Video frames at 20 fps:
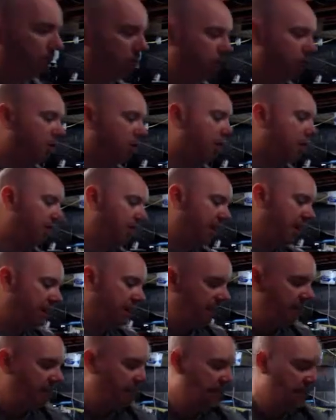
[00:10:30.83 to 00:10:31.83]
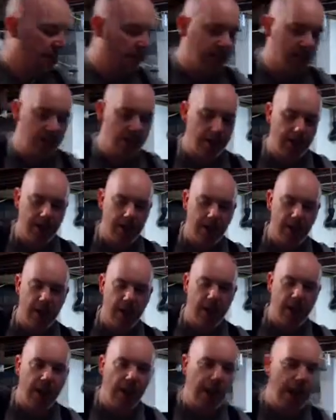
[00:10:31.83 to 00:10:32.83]
I don't burn off that heat
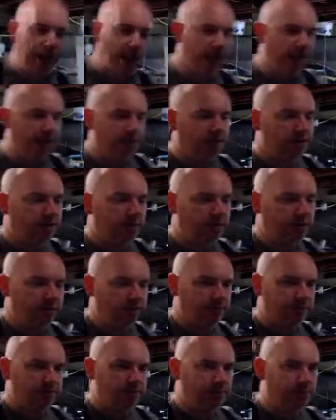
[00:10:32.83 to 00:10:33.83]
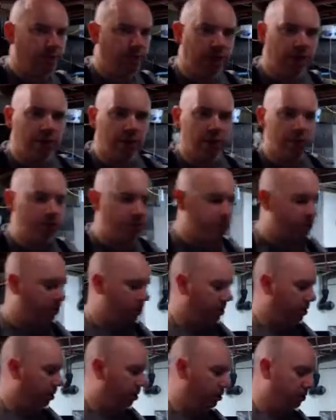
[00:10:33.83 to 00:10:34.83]
sink and um,
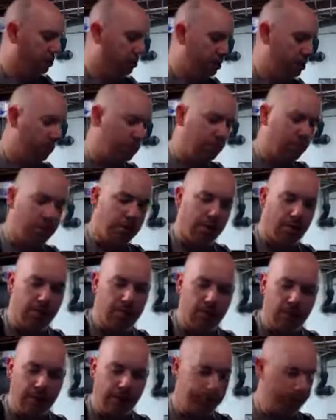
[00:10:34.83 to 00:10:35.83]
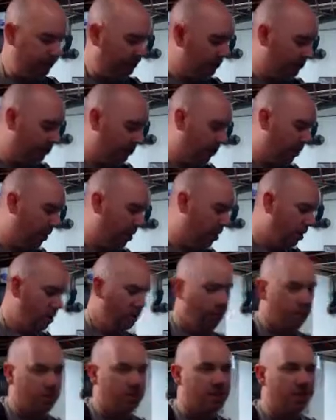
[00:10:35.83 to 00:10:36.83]
and lose lose the original joint.
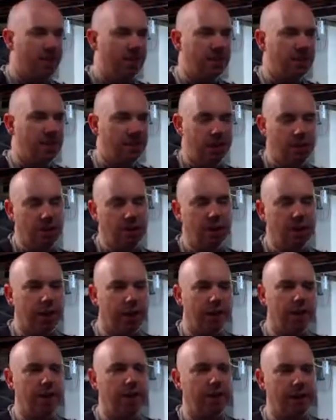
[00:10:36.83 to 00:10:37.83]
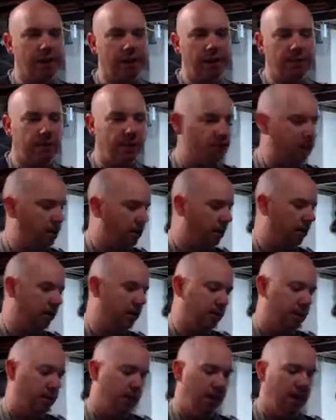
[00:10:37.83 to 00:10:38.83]
Worst case scenario, I got to
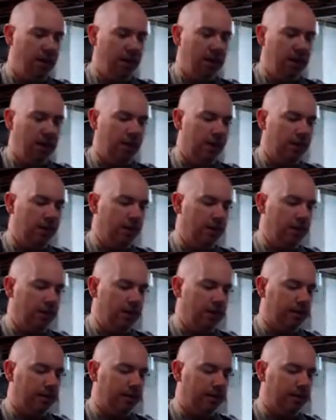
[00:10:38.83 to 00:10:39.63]
grind every uh,